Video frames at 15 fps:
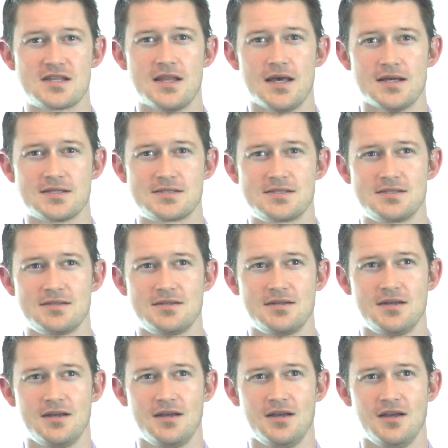is this:
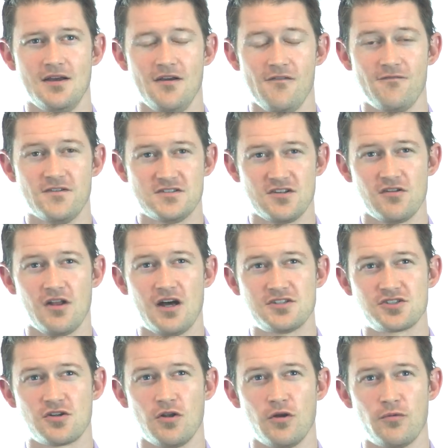
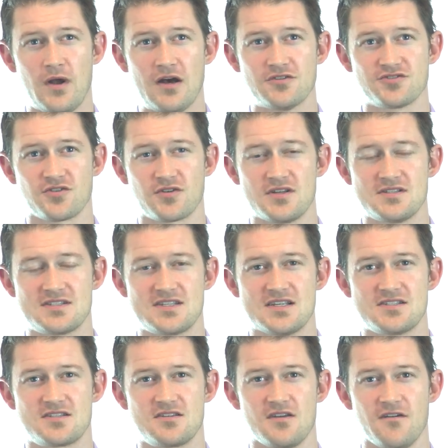physiological arousal
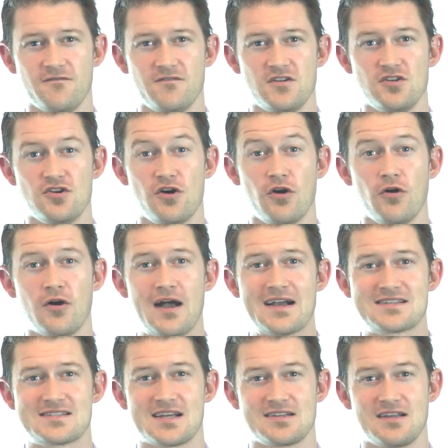consists of neural
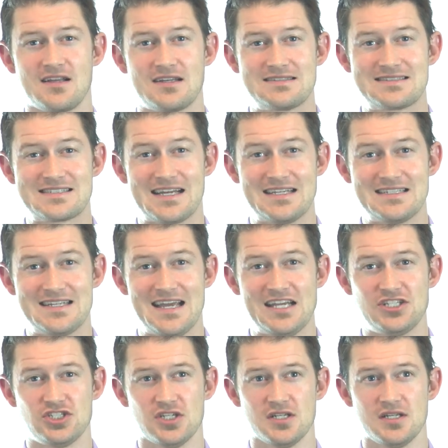
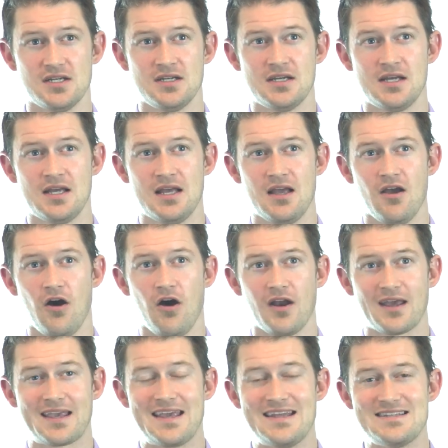excitation on
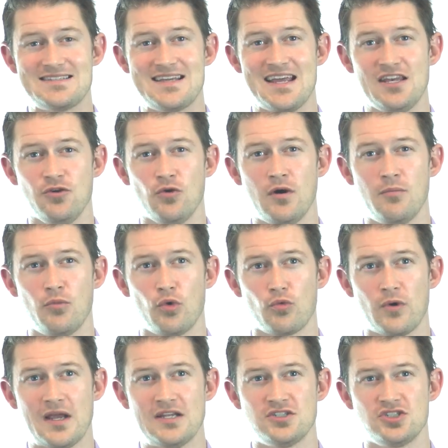a continuum
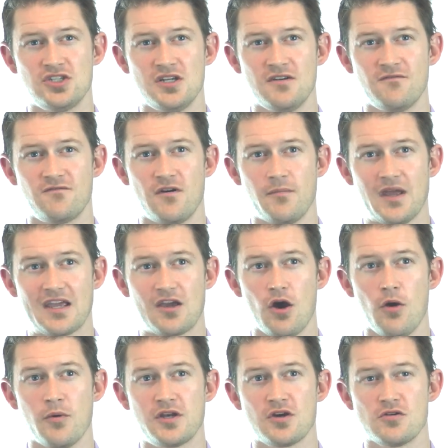ranging from a
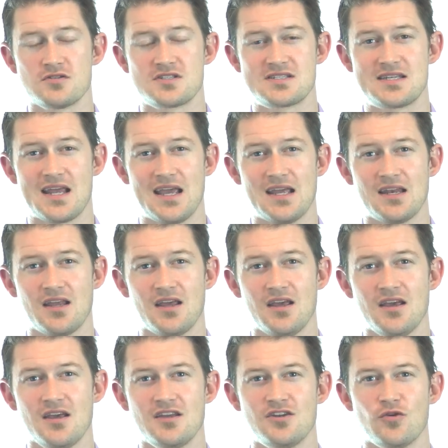comatose state
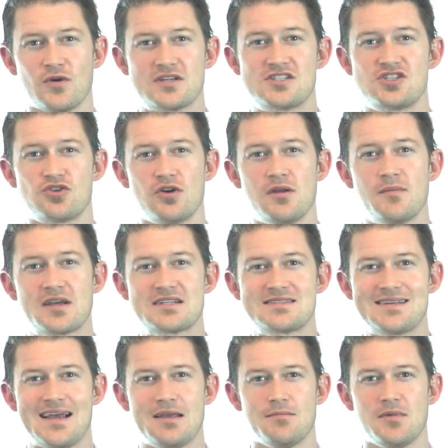to extreme
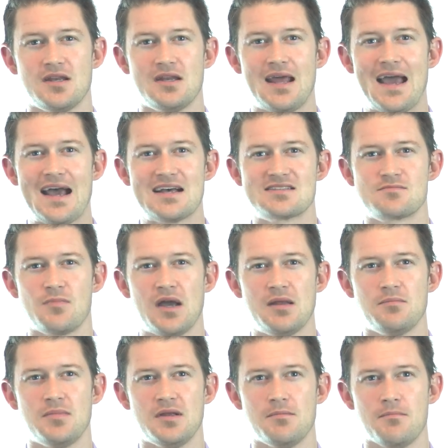excitement as
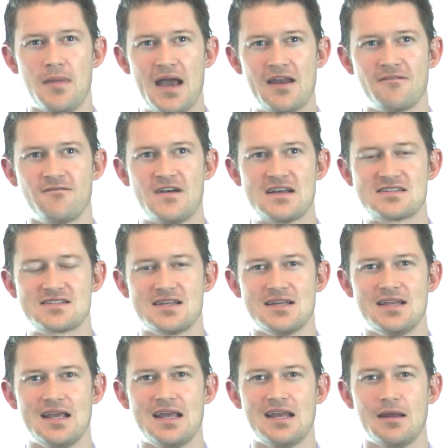might be
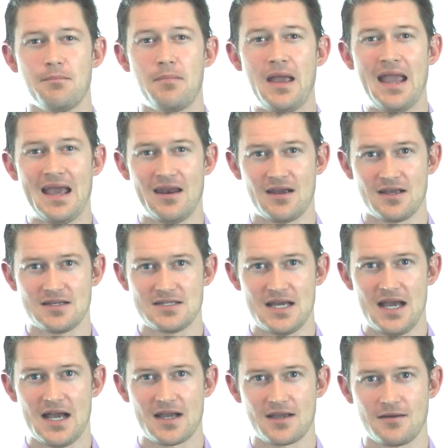manifested in a panic
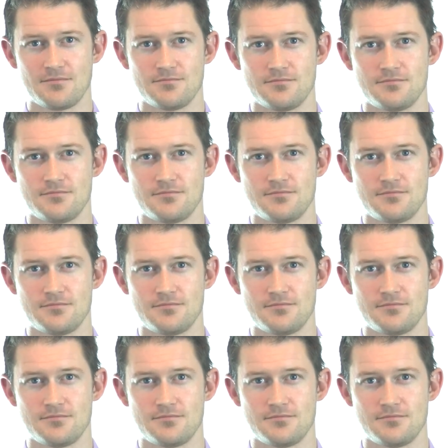attack.